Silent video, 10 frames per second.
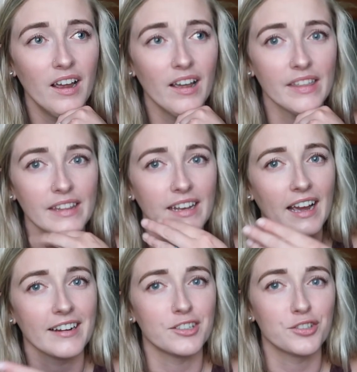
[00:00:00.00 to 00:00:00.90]
And then they
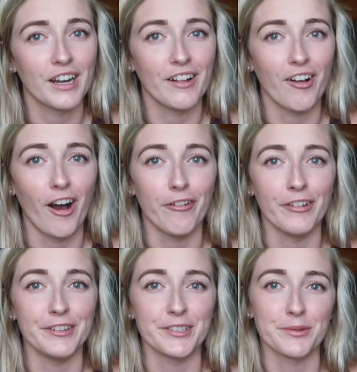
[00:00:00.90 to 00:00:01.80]
kind of trail
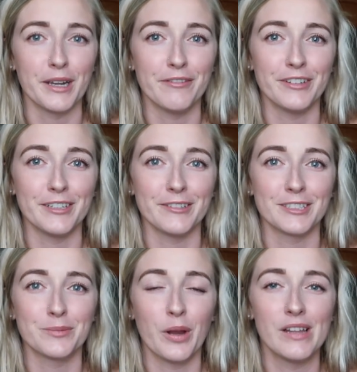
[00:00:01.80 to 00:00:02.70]
off and just wait for your
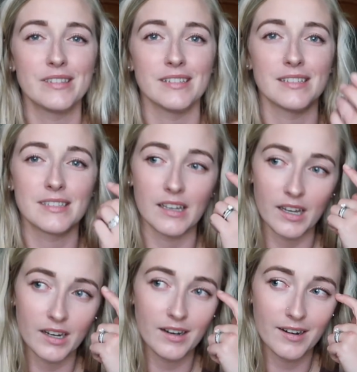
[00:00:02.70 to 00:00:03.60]
response, and it's
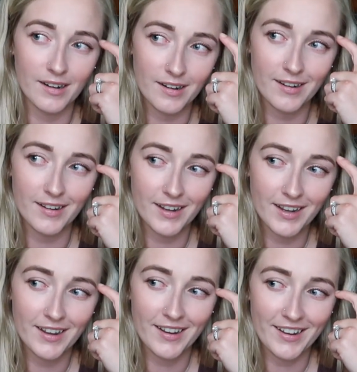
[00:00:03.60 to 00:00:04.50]
like,
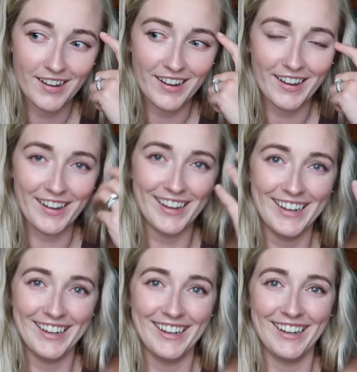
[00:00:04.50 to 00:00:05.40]

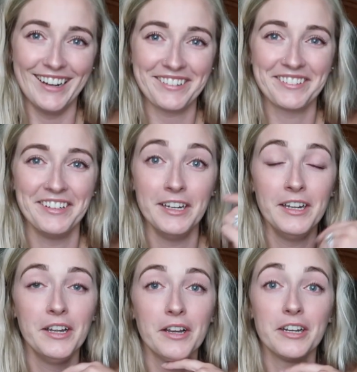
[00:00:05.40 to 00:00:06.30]

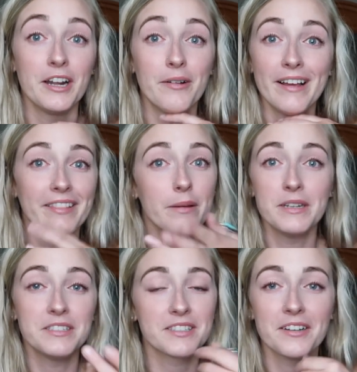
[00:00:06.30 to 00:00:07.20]
you know what, let
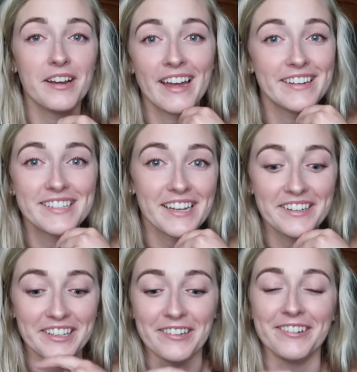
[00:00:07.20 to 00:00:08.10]
me just go ahead and
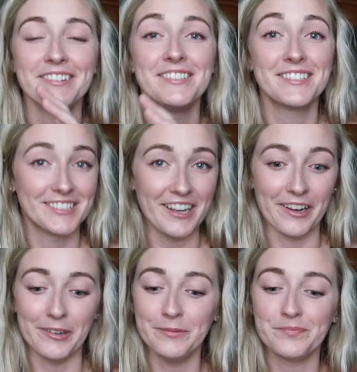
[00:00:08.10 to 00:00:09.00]
tell you.
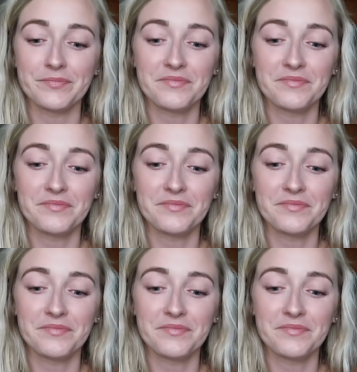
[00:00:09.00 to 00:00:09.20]
So